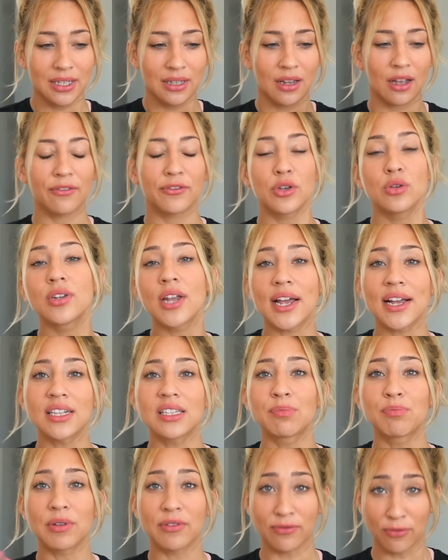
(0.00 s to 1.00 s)
A few
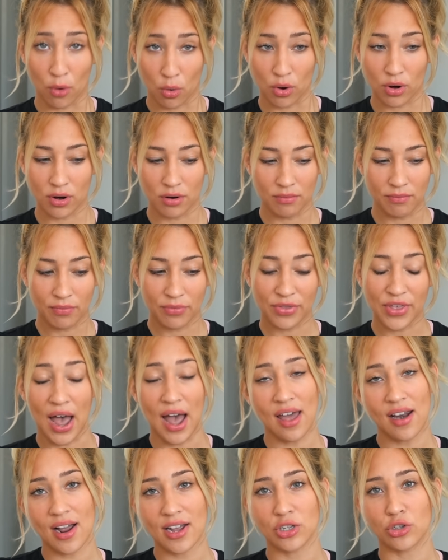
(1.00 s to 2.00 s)
days before
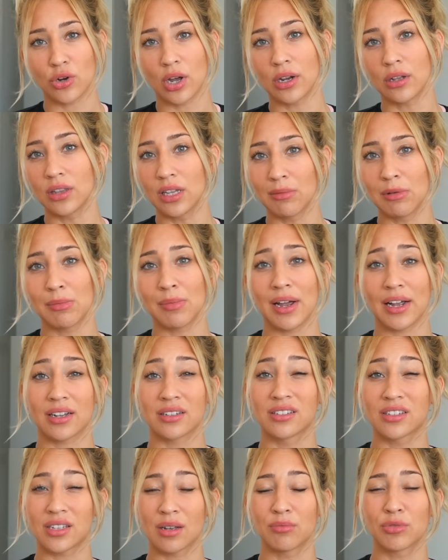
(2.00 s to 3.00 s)
that, I try to limit my
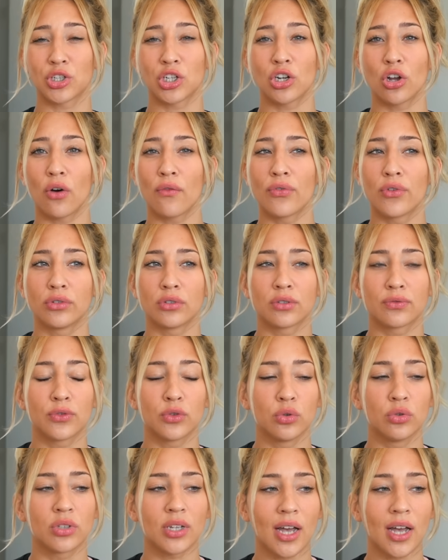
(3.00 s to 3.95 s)
consumption of those foods.